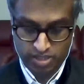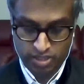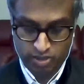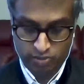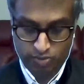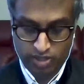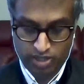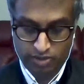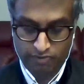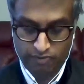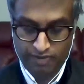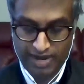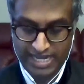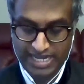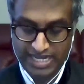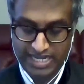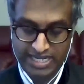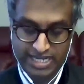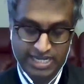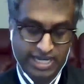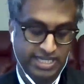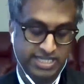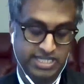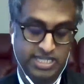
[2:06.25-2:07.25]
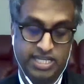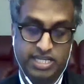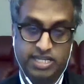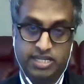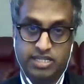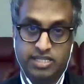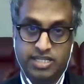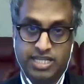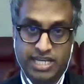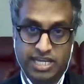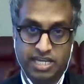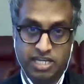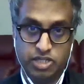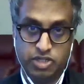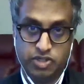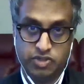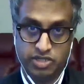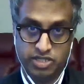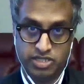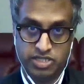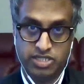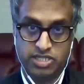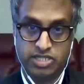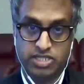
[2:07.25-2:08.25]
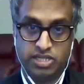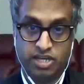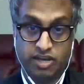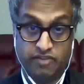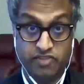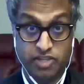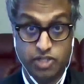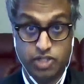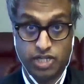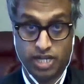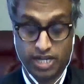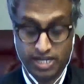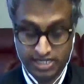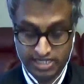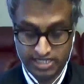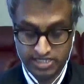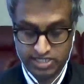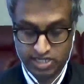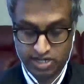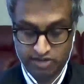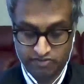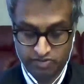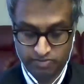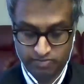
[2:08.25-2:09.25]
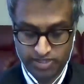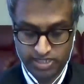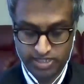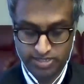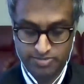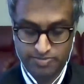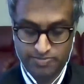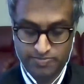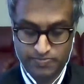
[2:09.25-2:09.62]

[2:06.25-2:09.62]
while recognizing the interests of the Chinese government.